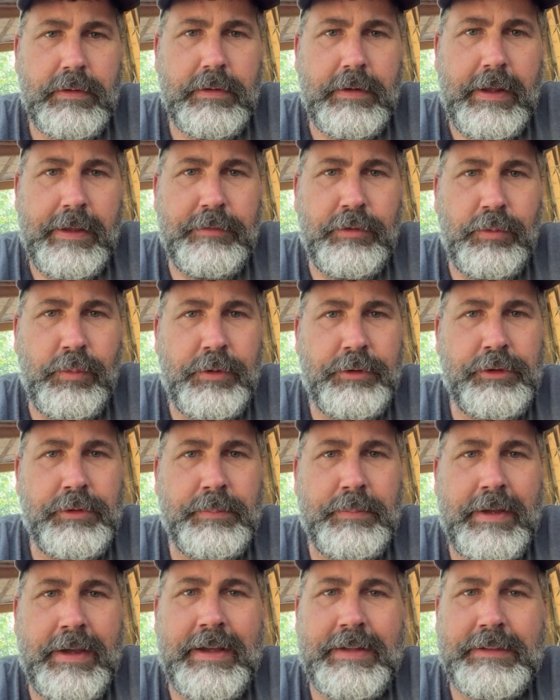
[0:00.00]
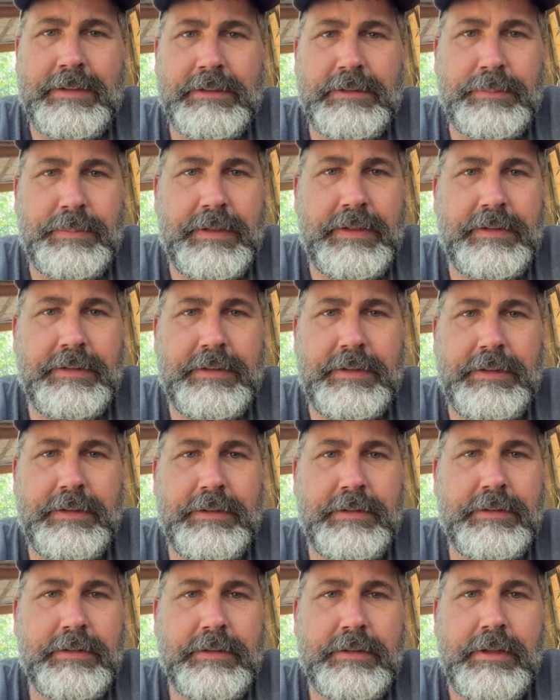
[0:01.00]
Even when your mind is busy,
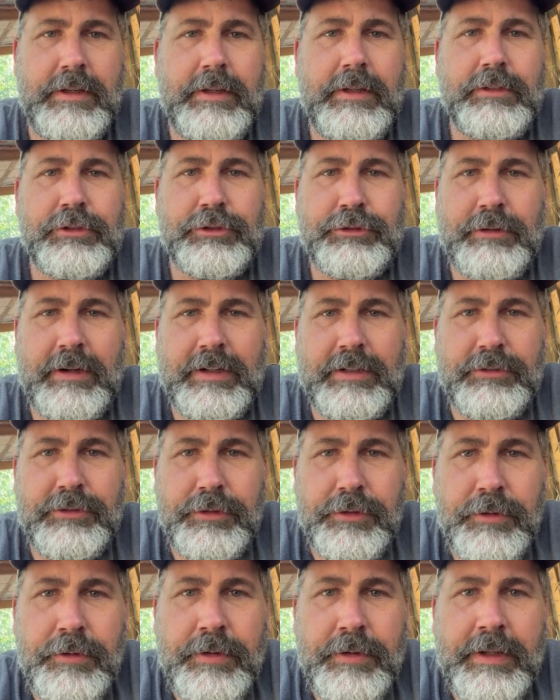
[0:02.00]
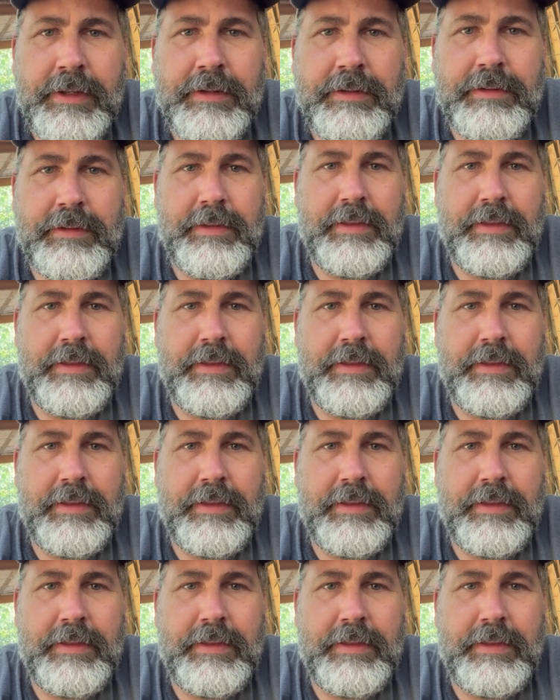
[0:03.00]
try to tune into